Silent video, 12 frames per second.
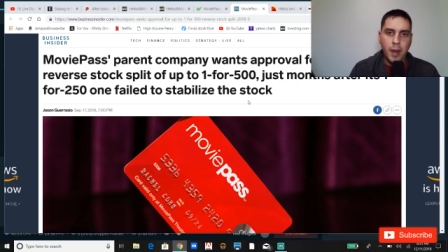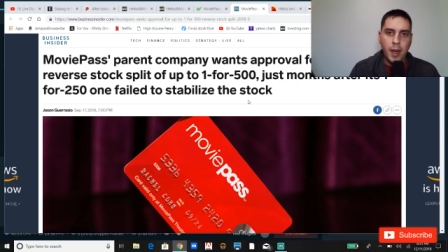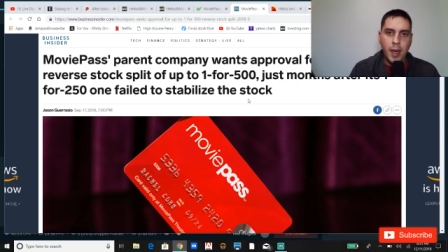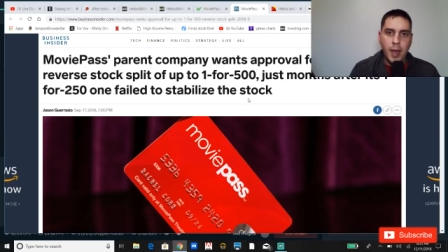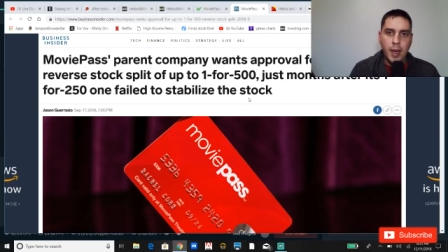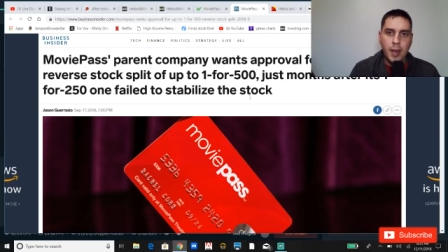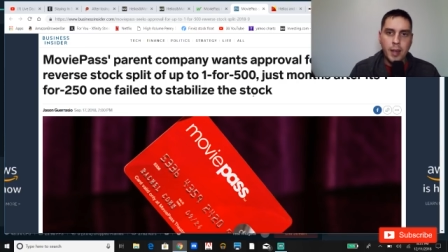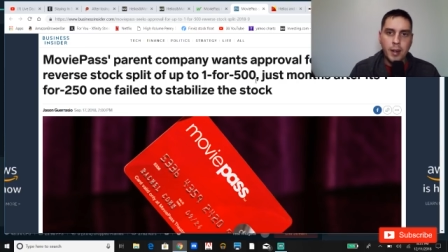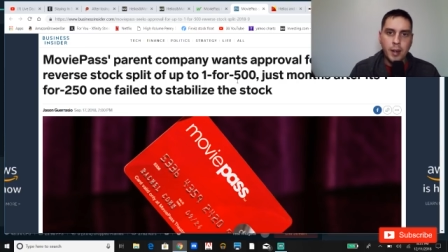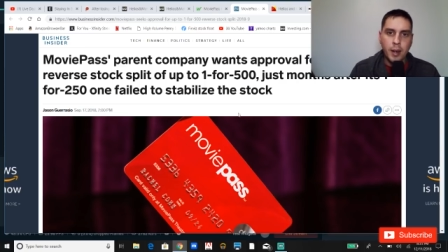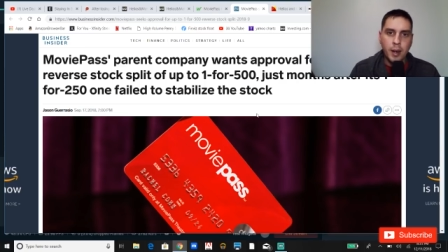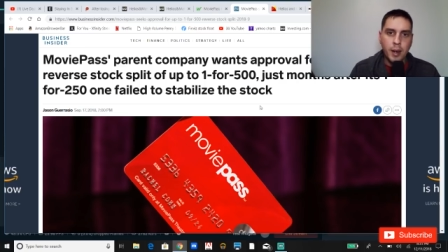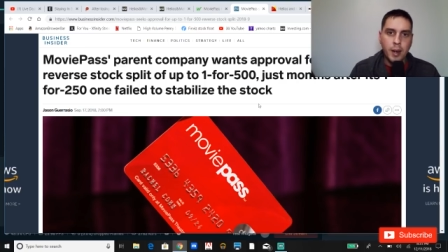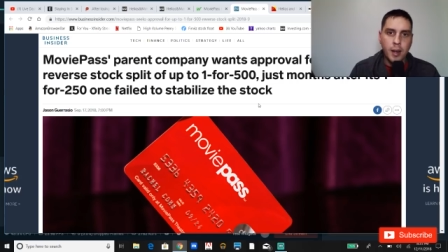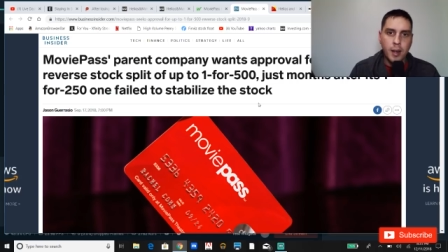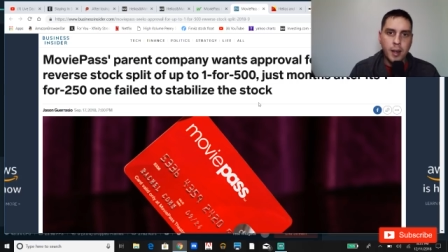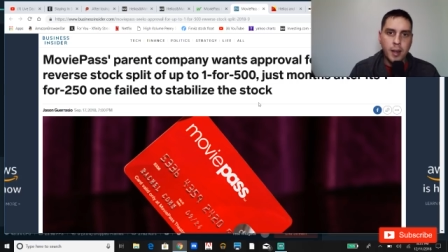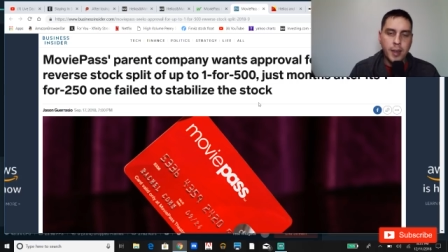And, uh,
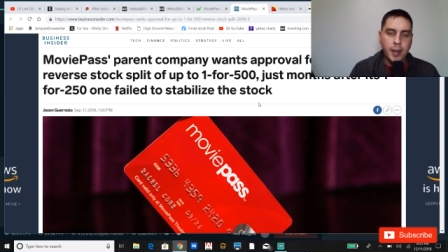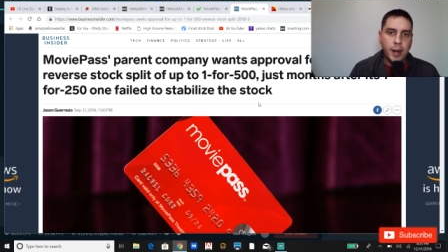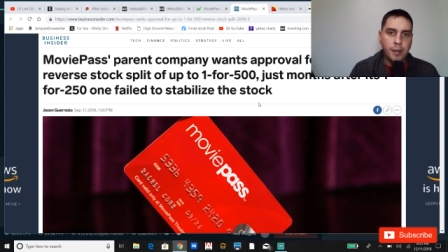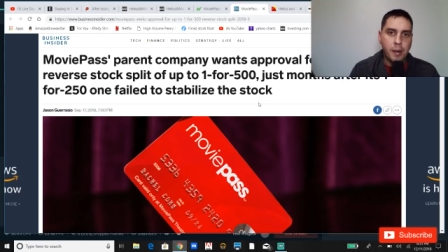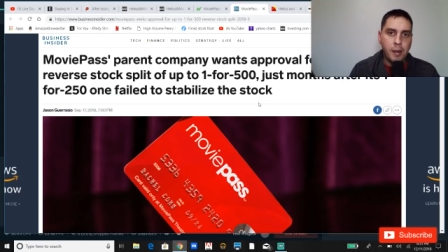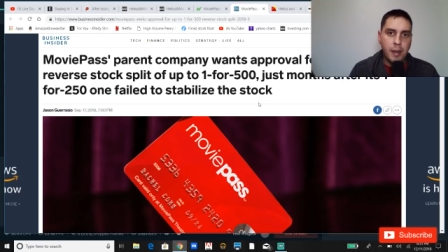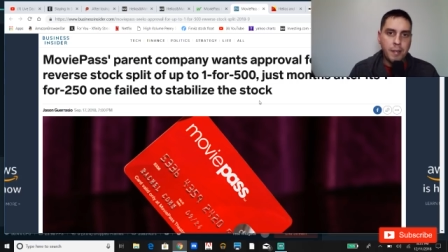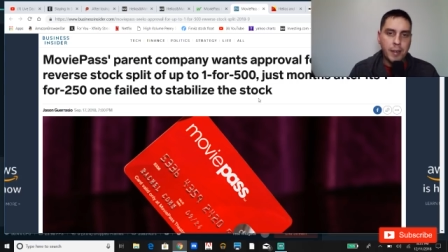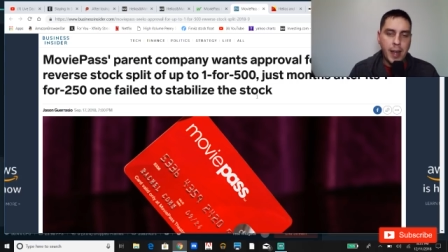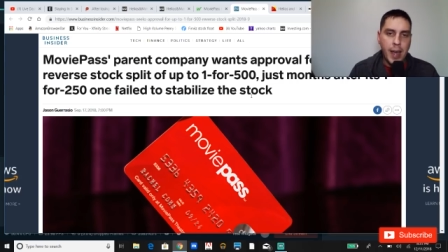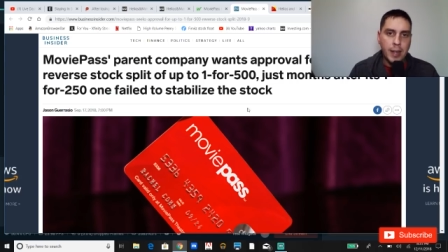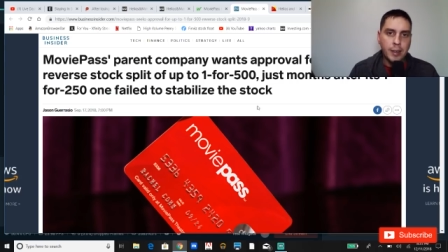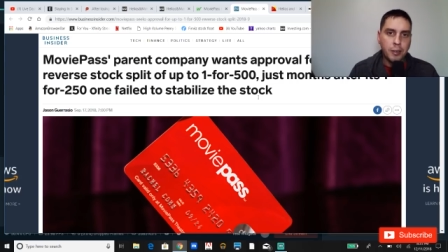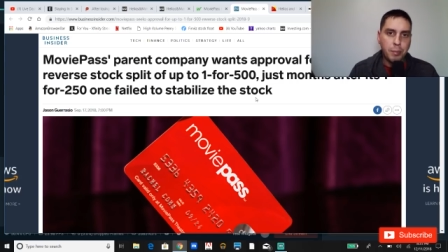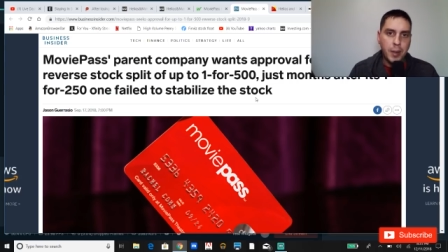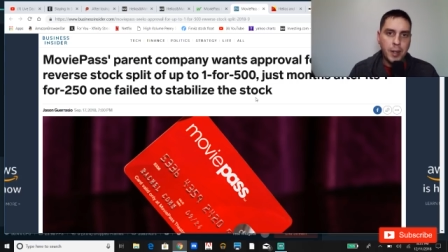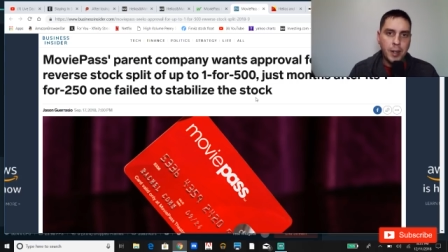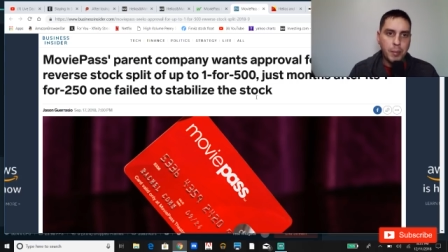they never even had this
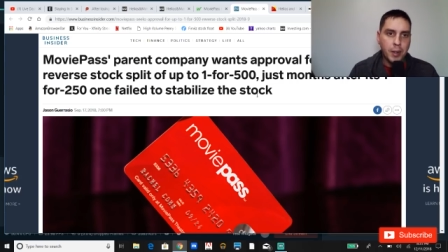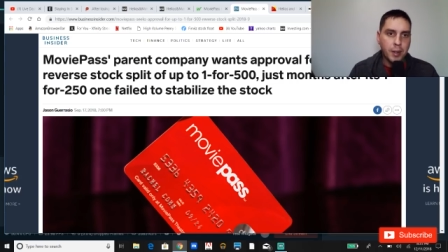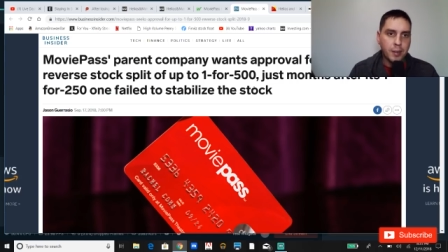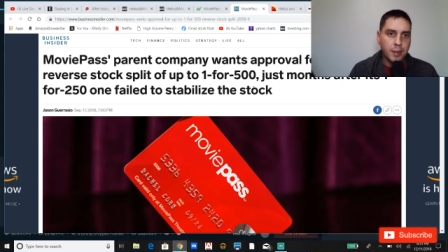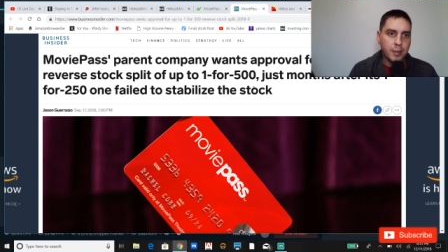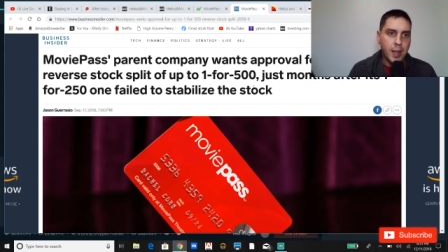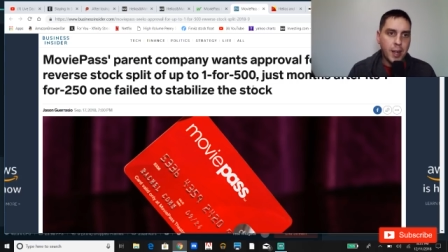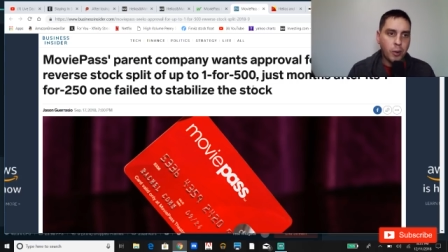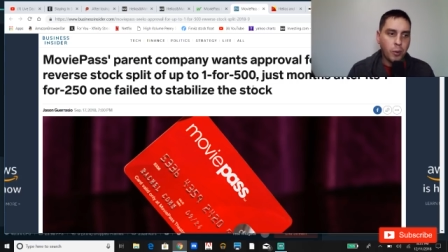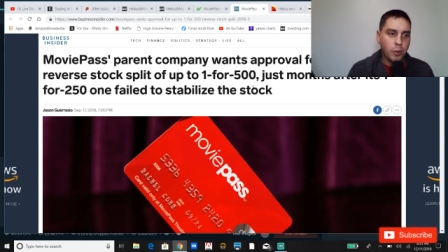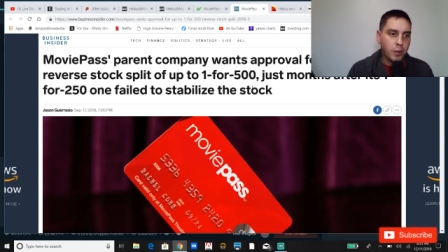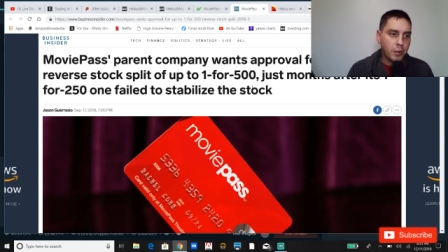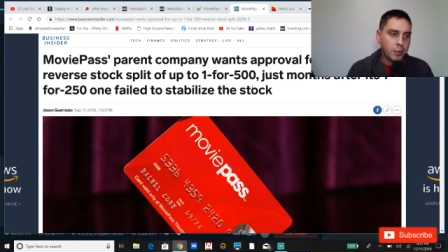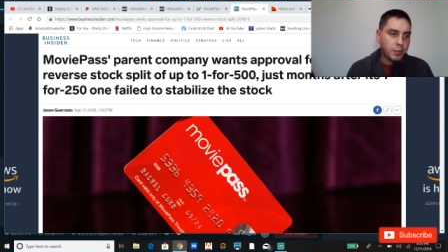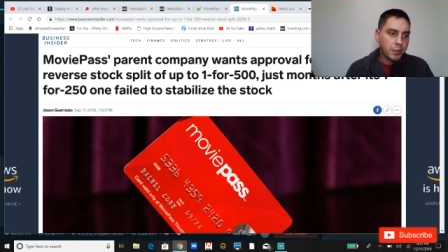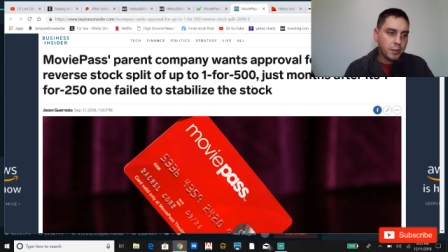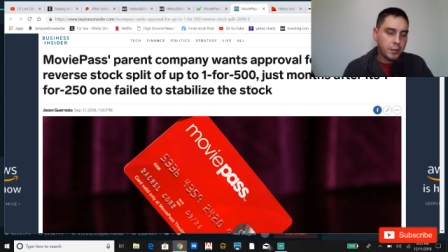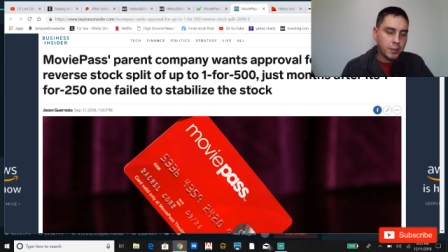meeting because the
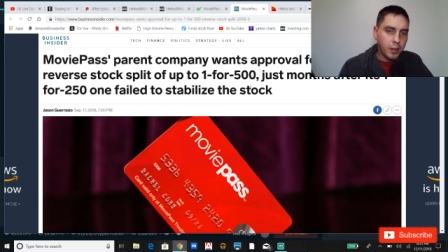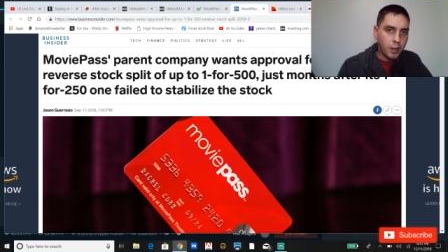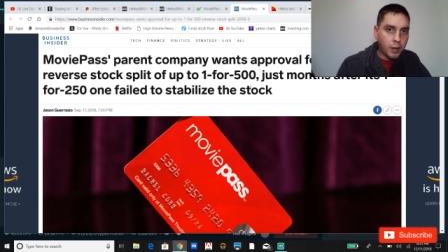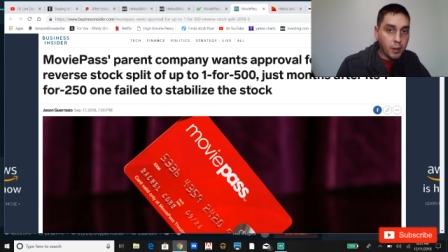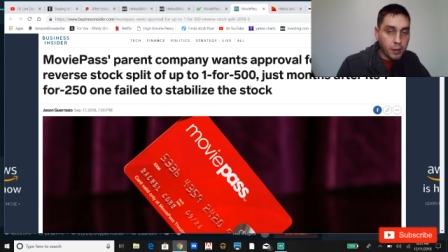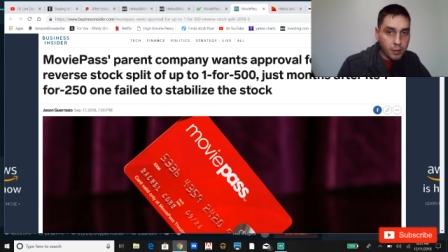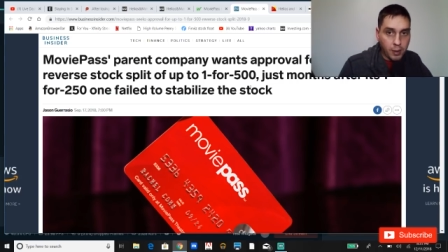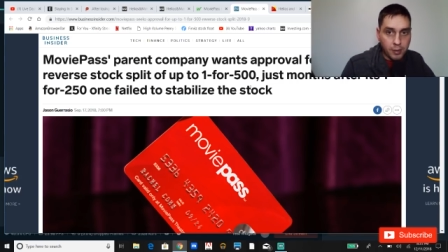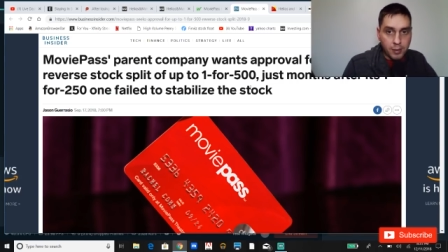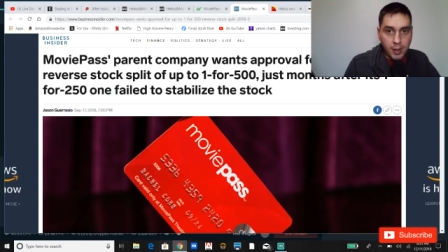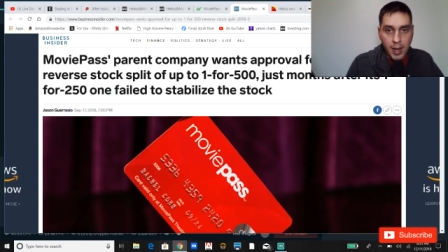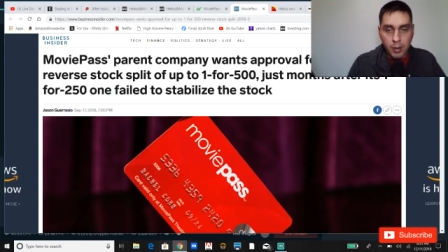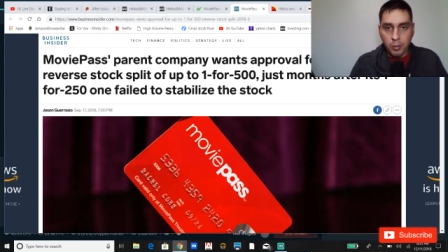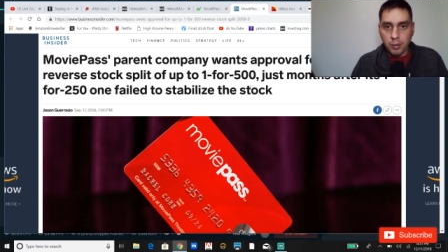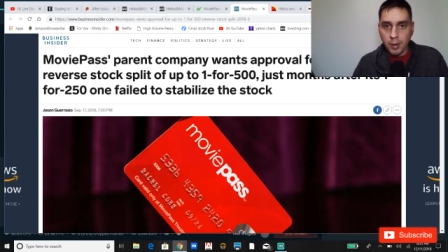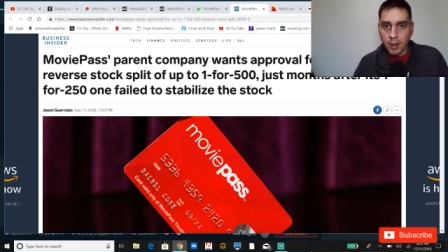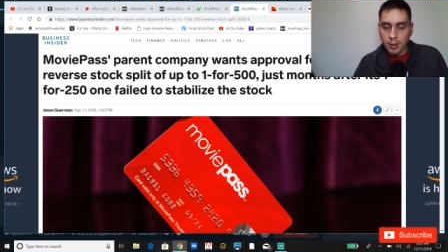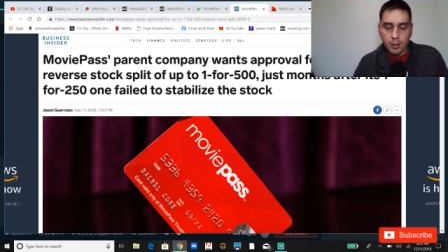stockholders are, because Ted was
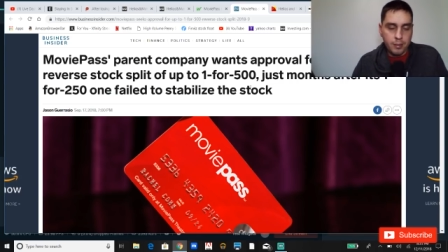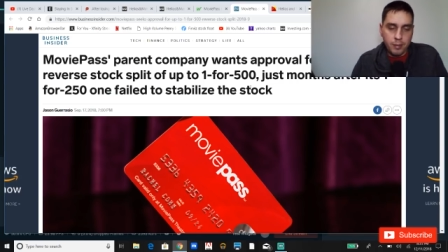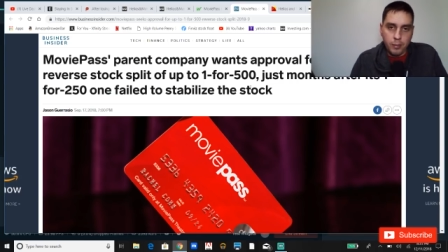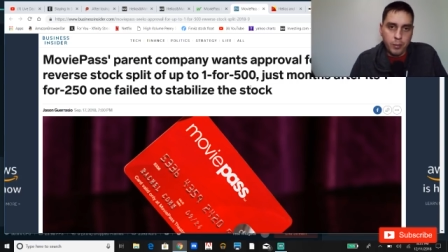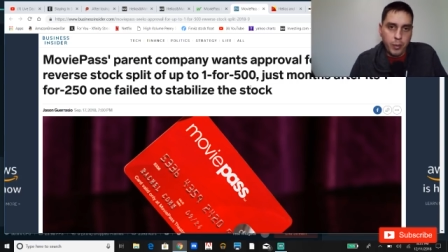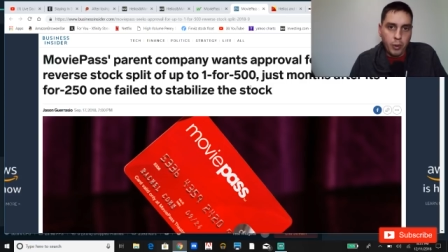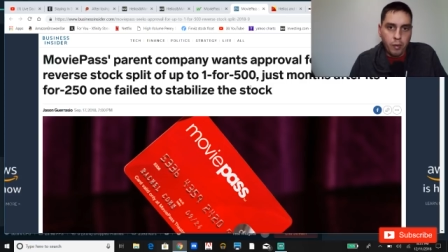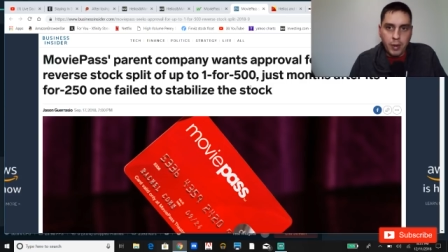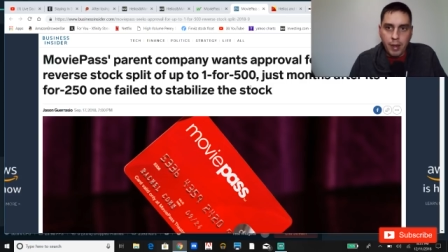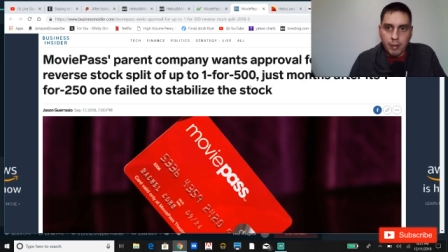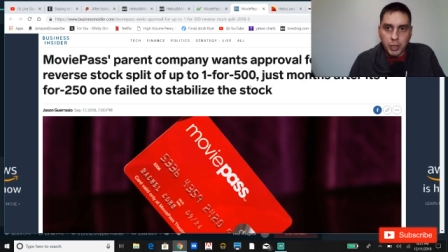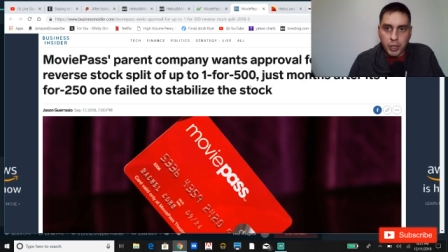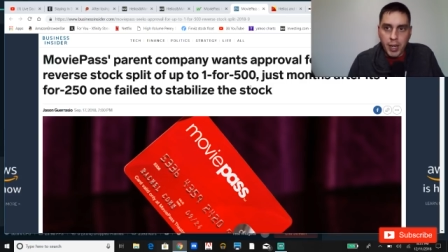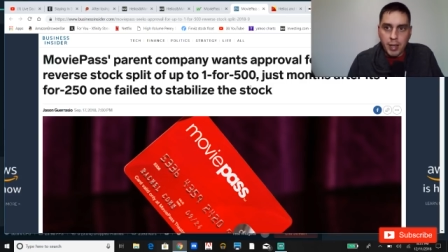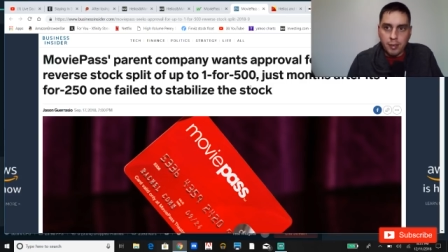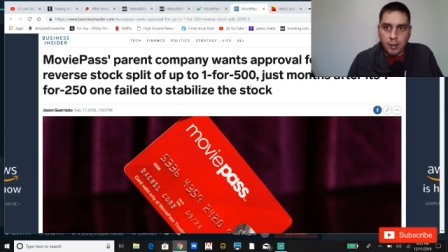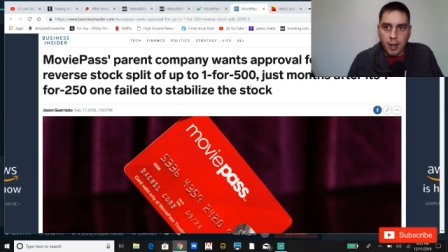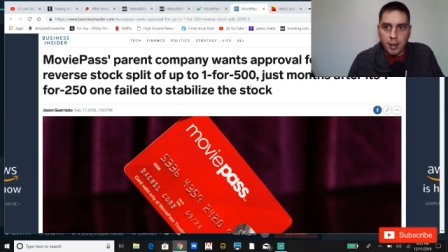like, we don't even have a
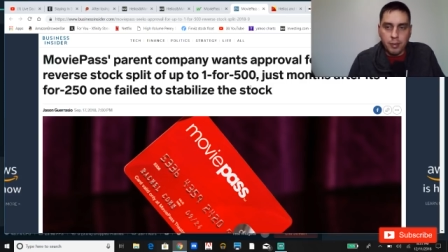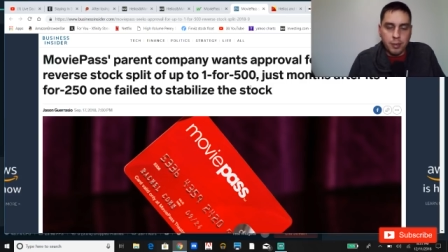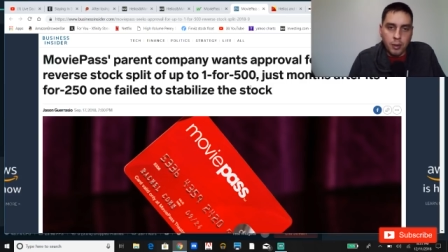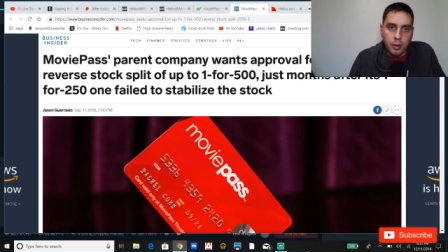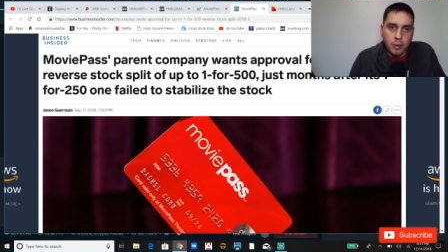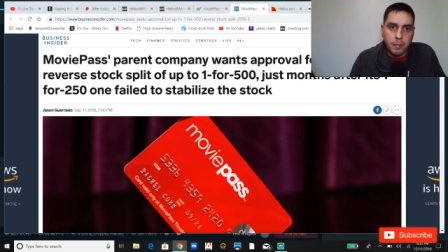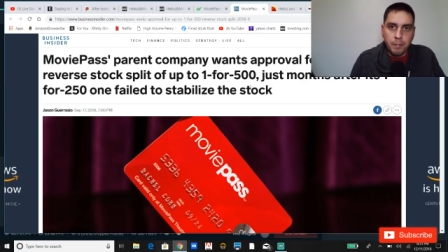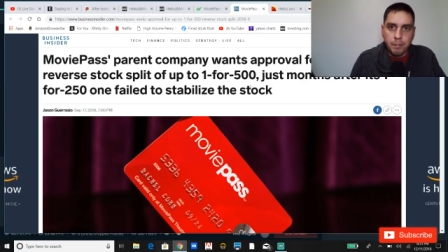chance at it. So